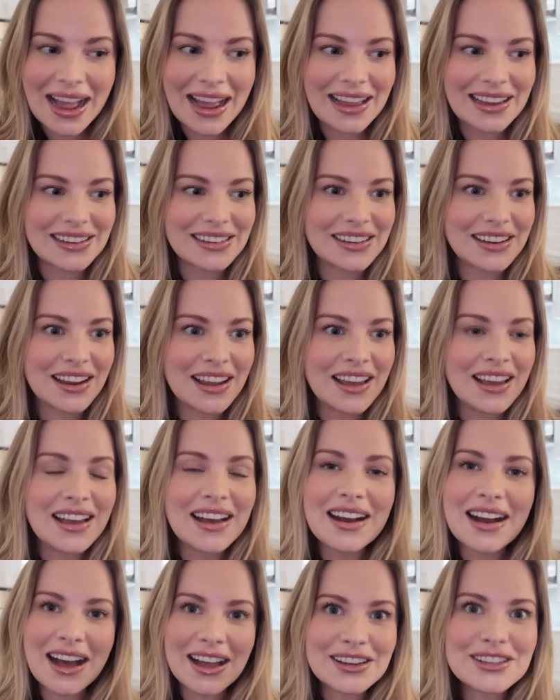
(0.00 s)
and
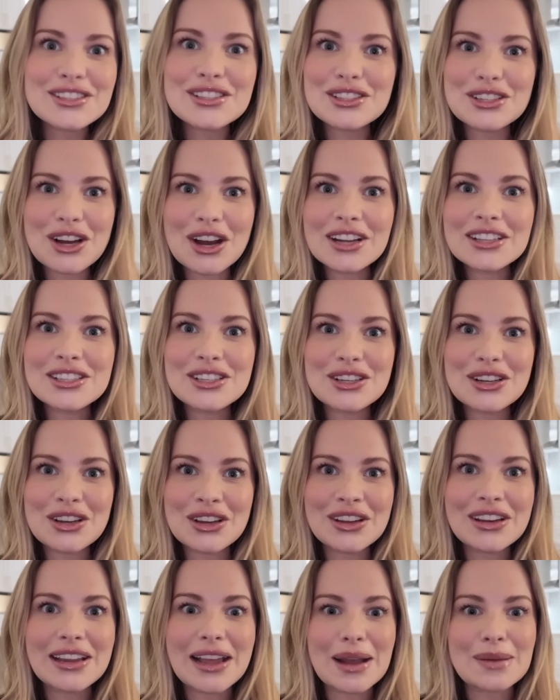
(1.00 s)
kind of start it
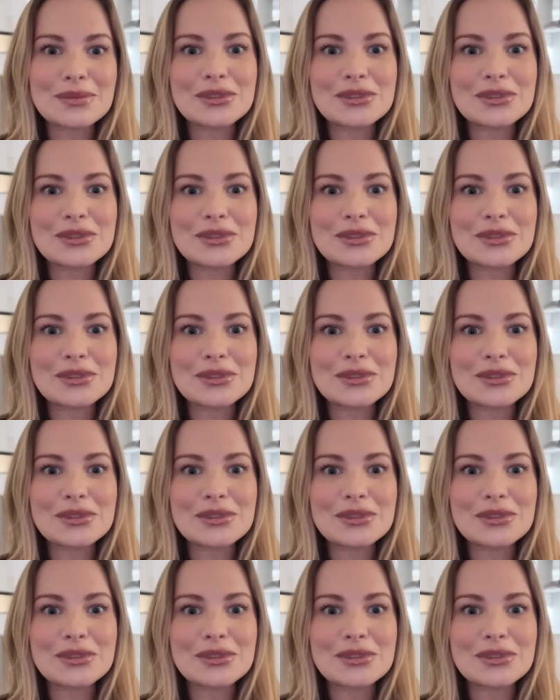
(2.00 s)
early.